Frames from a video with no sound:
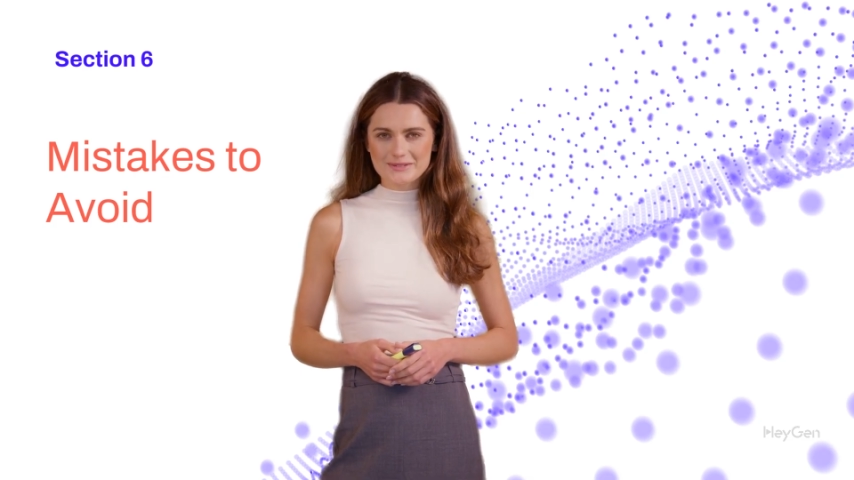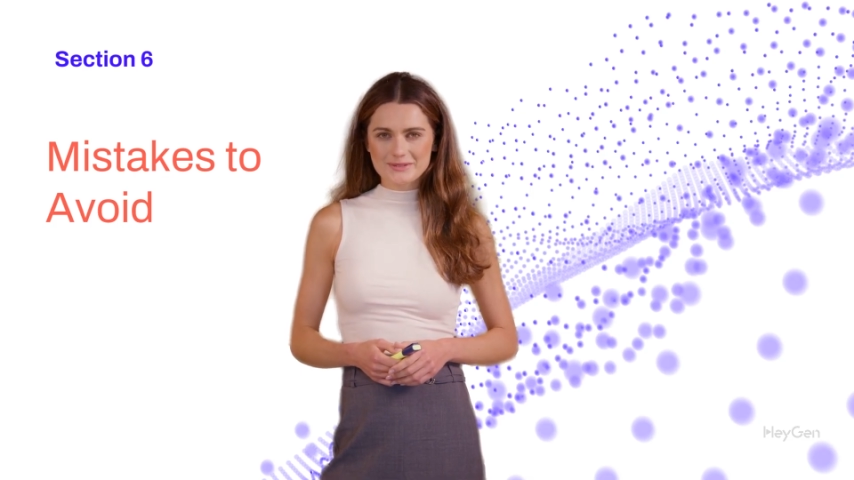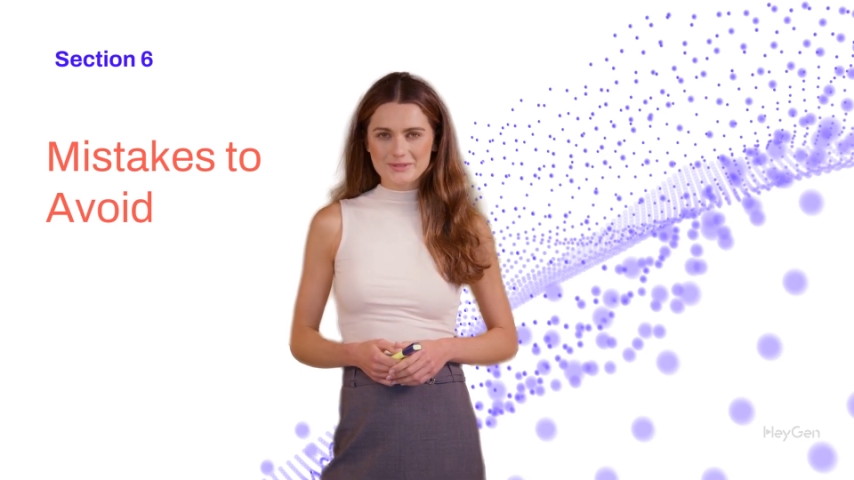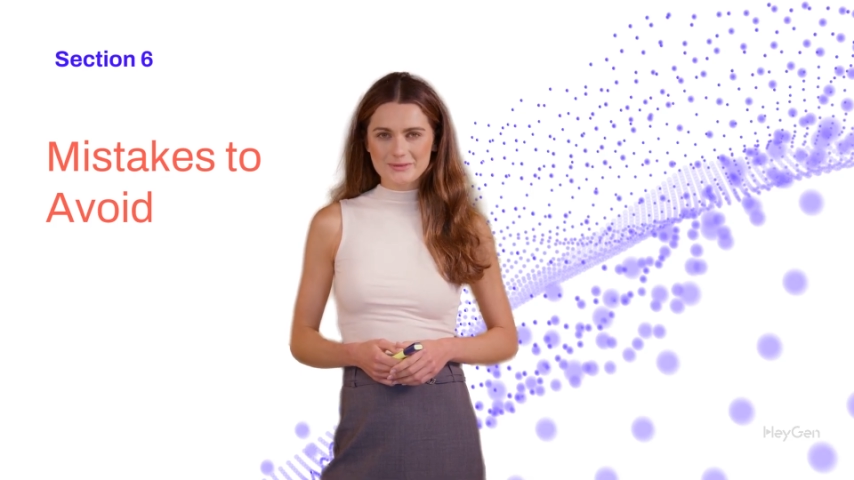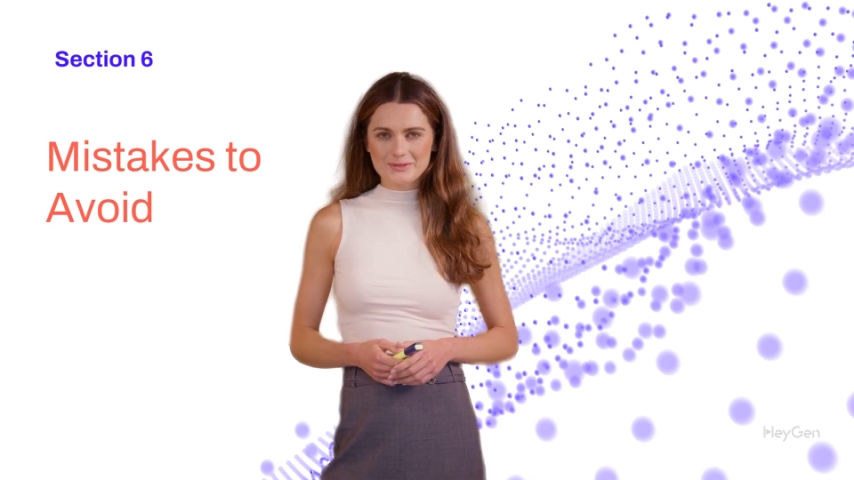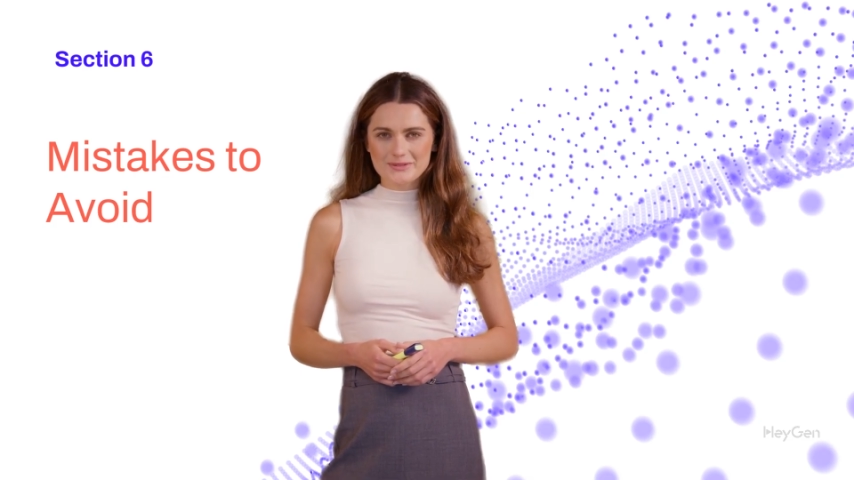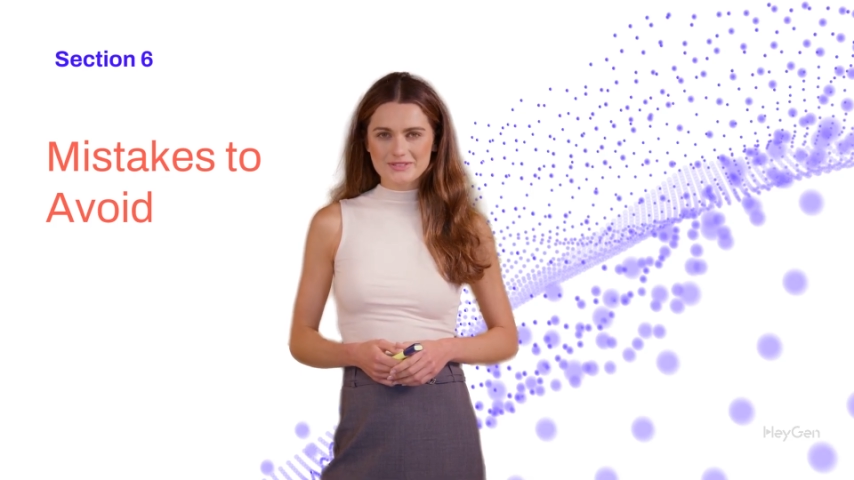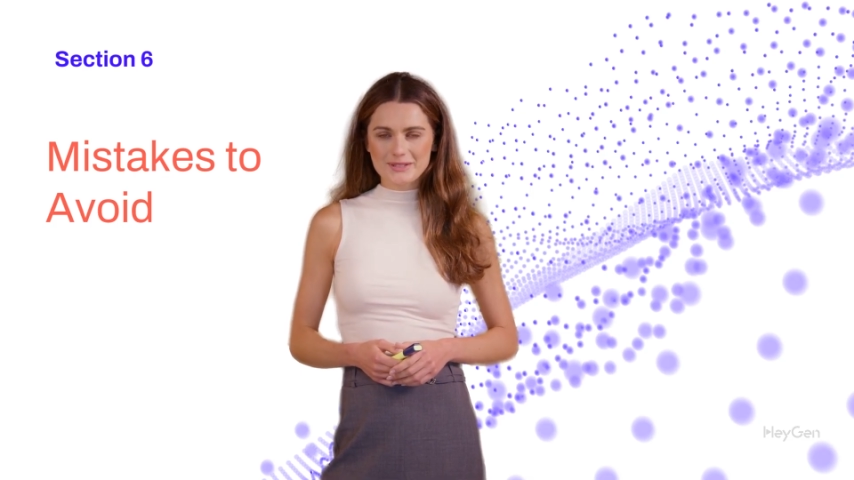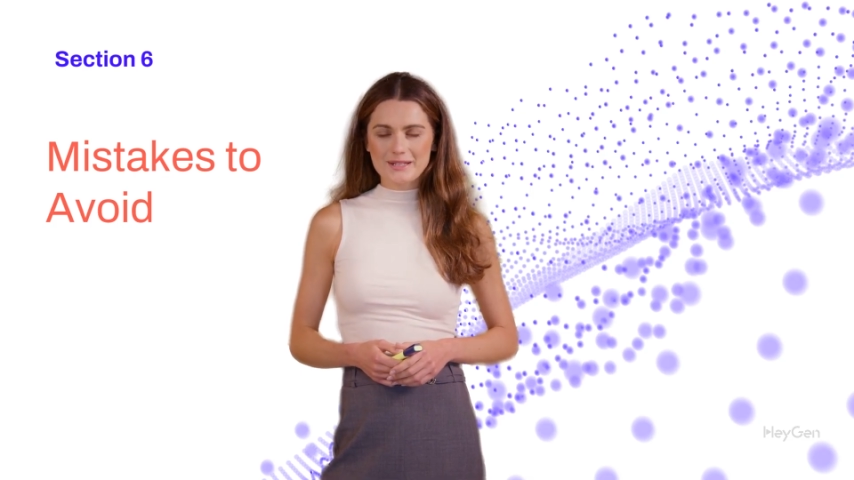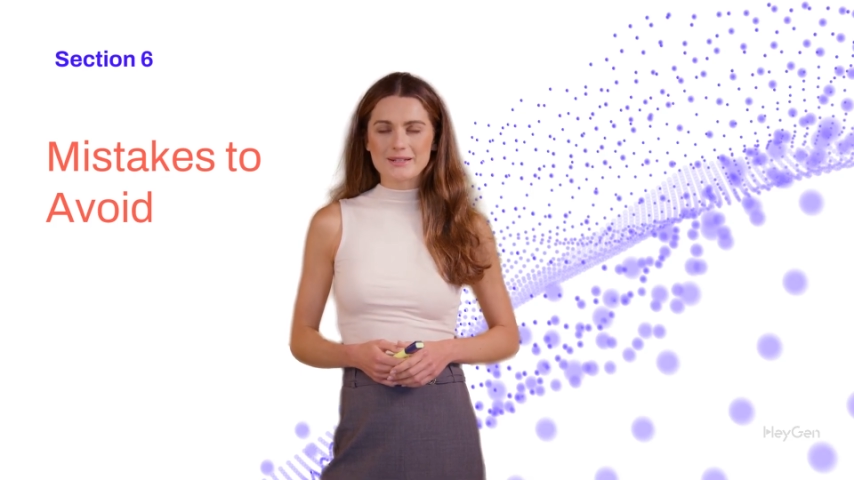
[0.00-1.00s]
you
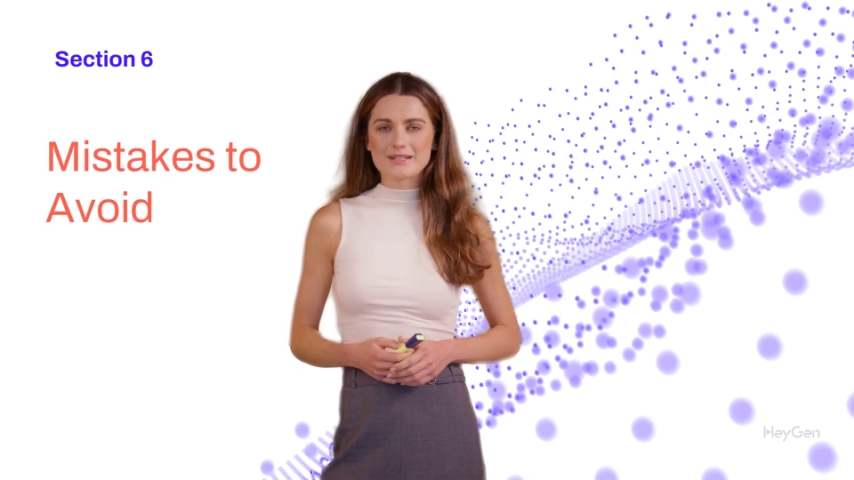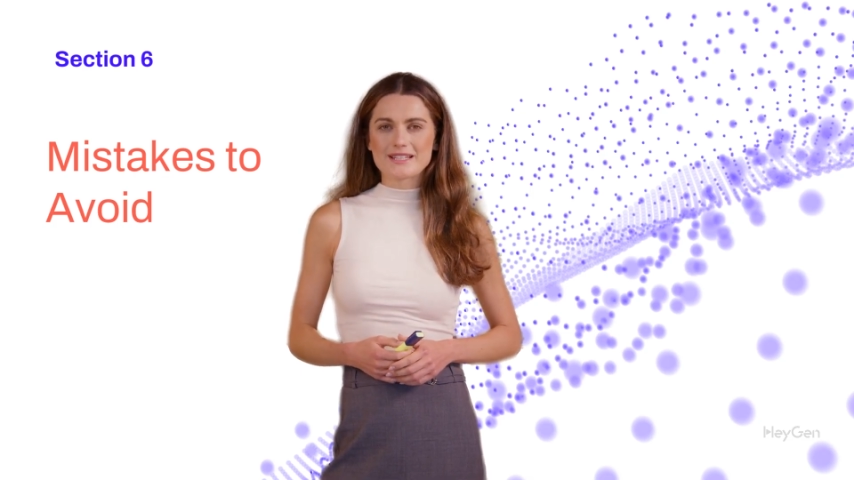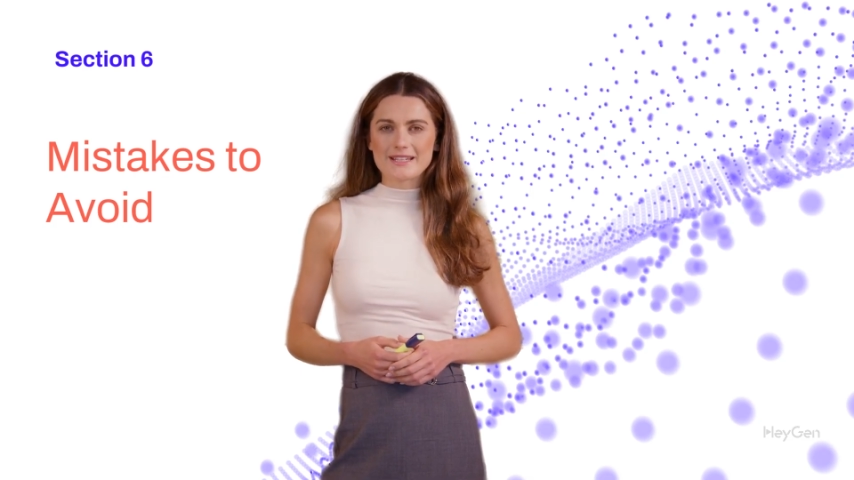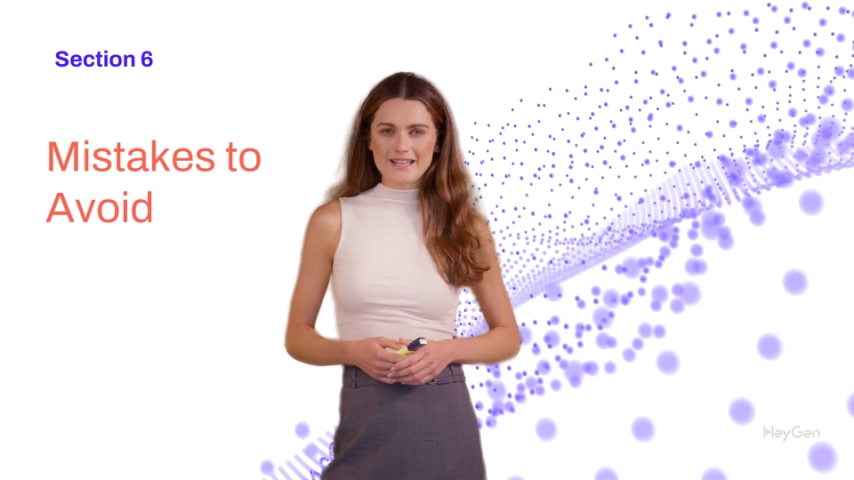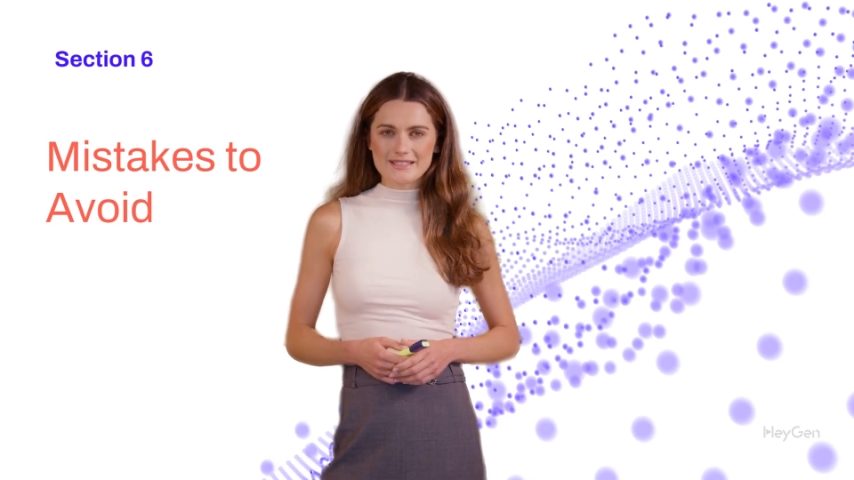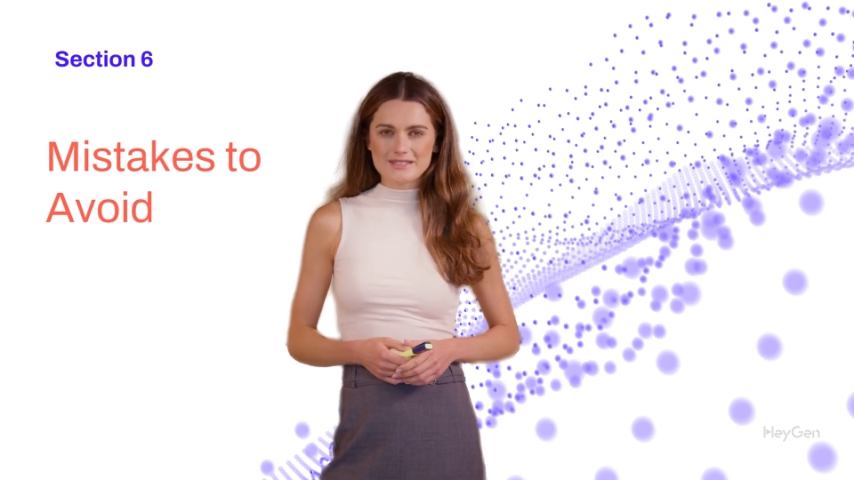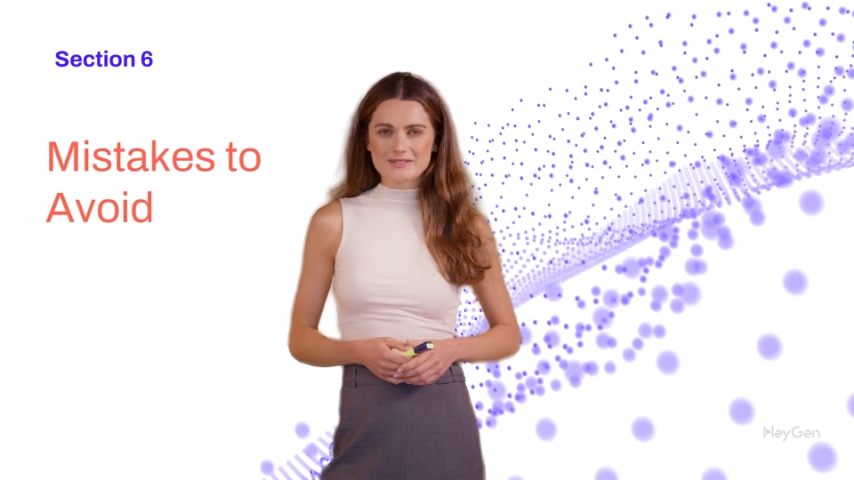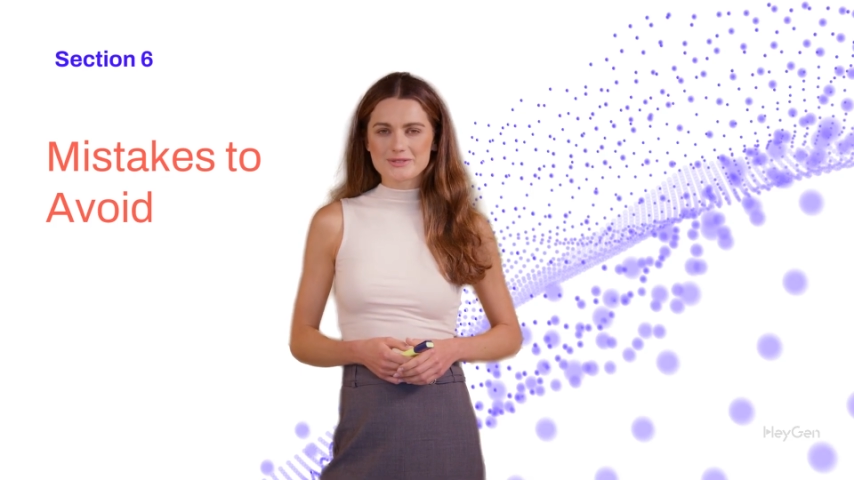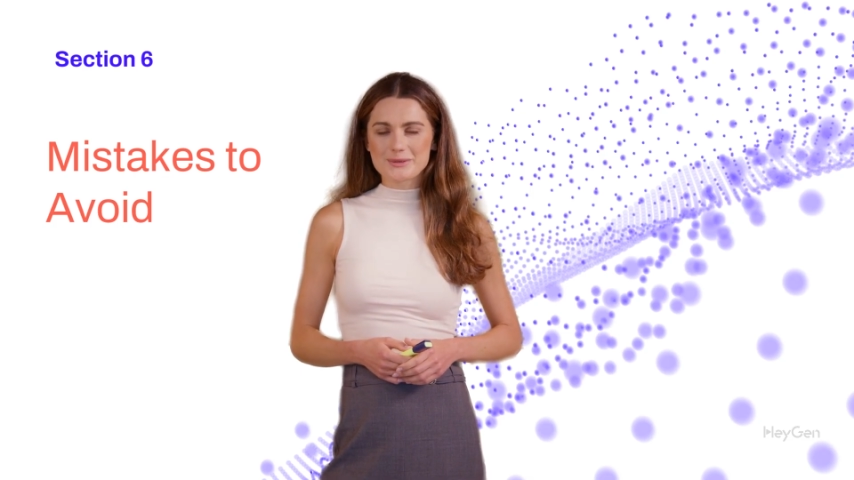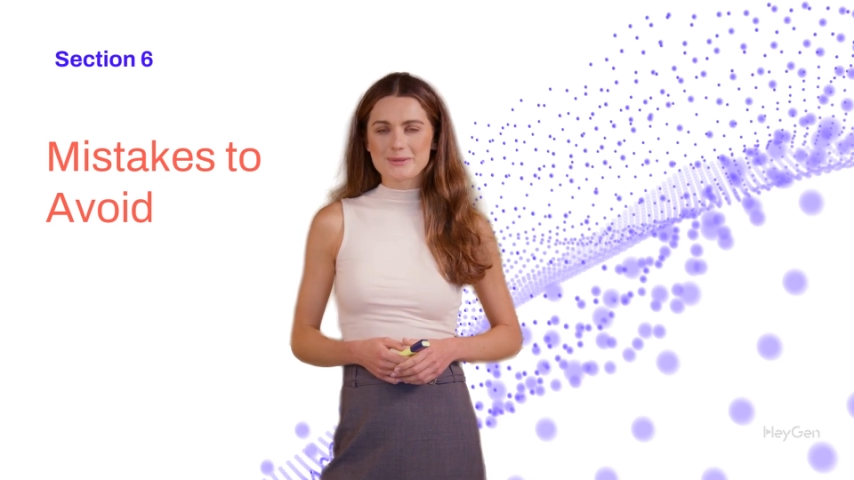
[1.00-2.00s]
lose clarity and
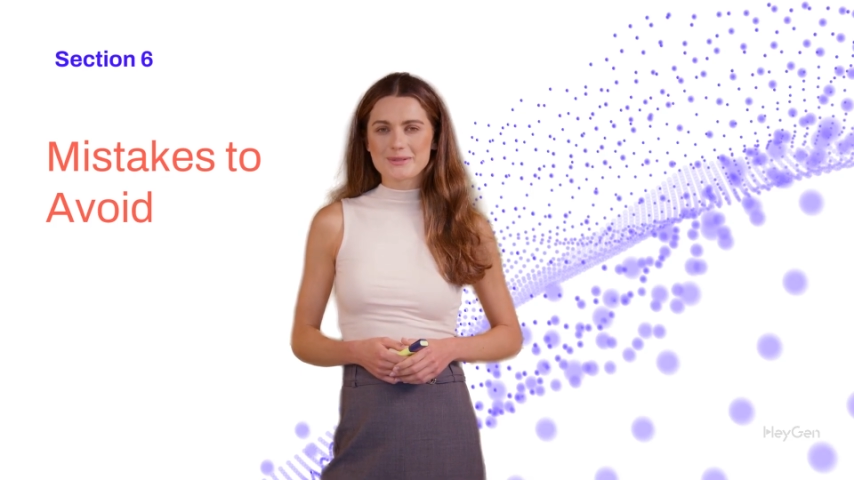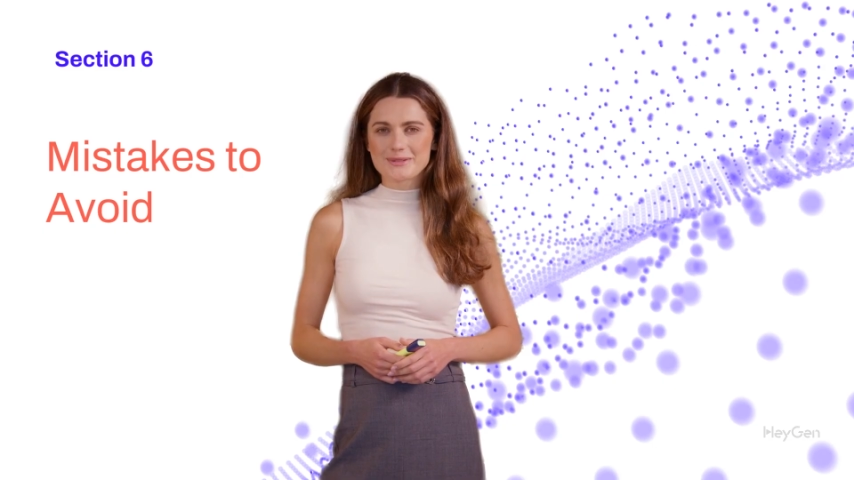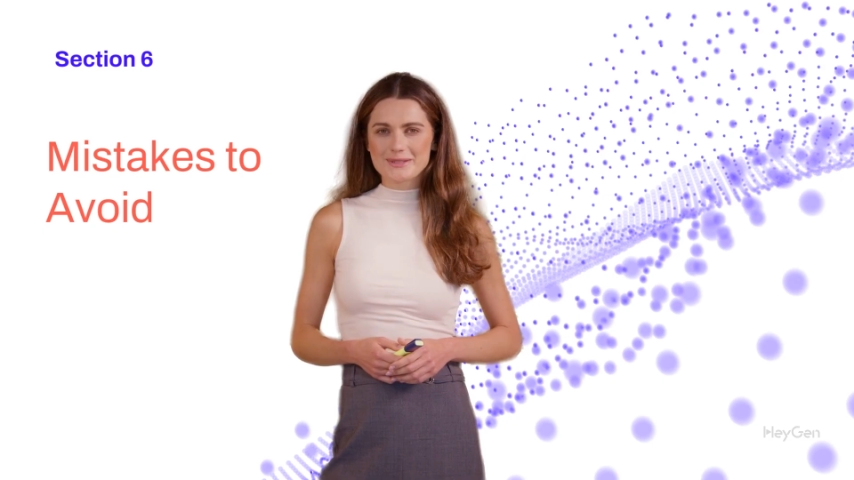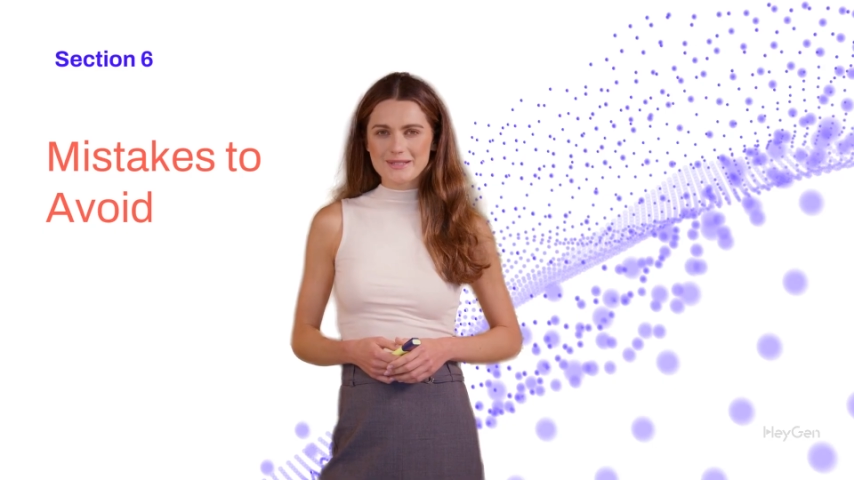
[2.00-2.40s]
control.